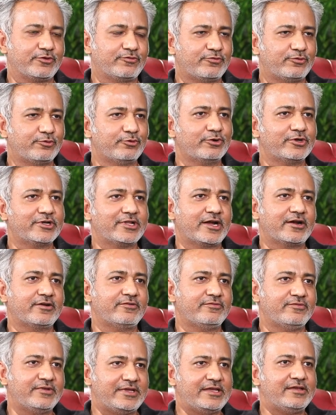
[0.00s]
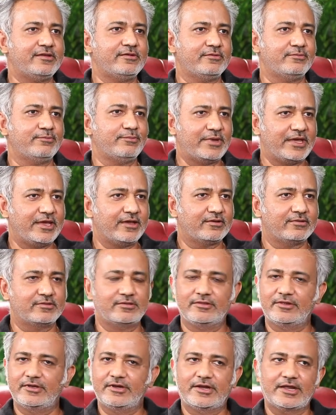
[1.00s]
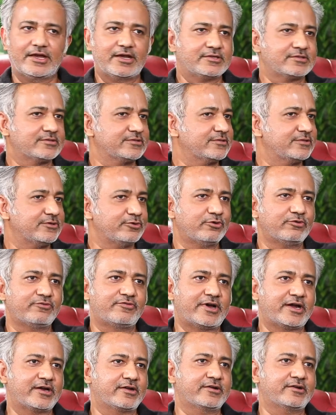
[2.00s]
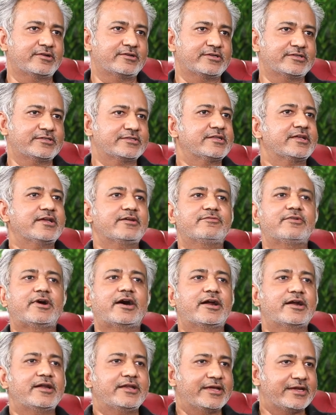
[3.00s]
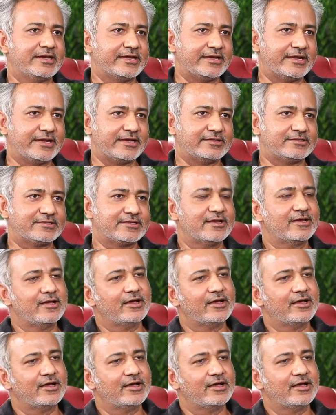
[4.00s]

The food that we make, it has no fat content, they have hardly any grains.